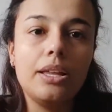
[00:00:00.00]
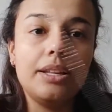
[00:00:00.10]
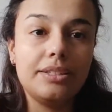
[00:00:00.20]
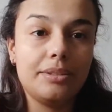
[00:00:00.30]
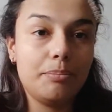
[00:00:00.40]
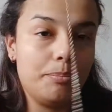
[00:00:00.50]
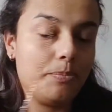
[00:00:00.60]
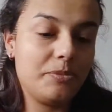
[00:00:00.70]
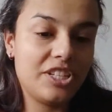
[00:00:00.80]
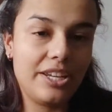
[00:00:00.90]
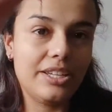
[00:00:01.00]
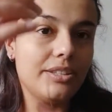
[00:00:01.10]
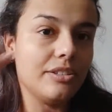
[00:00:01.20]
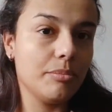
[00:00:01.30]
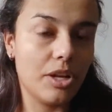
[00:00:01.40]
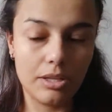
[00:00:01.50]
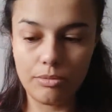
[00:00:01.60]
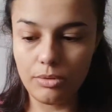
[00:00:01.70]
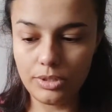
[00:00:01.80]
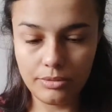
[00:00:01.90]
Let's take the
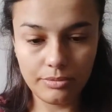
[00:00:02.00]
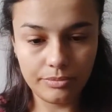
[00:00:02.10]
smaller one